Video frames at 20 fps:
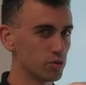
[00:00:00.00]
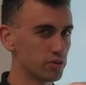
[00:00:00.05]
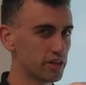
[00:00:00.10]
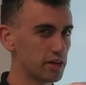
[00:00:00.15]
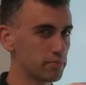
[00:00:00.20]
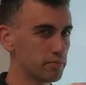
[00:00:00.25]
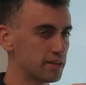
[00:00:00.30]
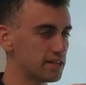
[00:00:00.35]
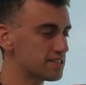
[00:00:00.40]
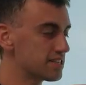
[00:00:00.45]

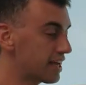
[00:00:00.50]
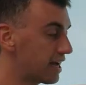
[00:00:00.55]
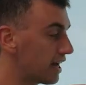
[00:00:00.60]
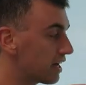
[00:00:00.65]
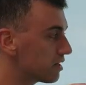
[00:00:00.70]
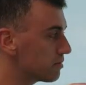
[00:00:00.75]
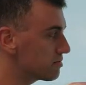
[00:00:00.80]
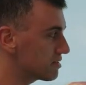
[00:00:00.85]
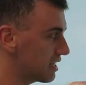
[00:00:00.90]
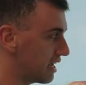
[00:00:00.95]
That means
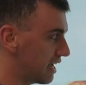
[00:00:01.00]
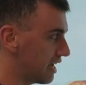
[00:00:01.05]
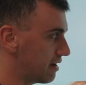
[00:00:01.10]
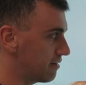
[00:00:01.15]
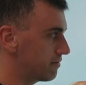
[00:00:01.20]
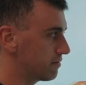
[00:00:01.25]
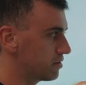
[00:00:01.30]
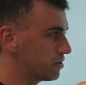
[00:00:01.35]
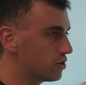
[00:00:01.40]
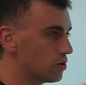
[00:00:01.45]
atoms
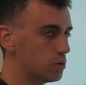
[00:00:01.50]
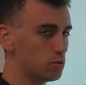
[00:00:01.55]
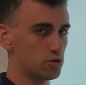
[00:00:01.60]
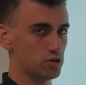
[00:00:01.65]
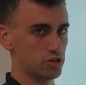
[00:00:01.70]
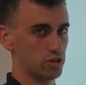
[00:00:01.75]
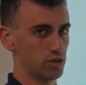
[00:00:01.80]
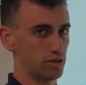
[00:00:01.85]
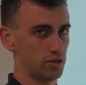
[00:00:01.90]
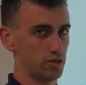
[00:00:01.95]
have no
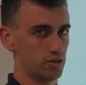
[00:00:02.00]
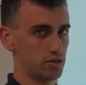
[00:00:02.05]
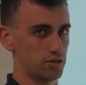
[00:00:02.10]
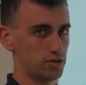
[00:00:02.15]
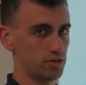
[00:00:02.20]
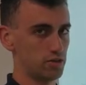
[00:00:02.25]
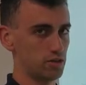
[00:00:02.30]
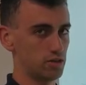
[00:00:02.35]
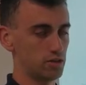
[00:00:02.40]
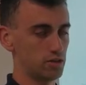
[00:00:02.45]
charge.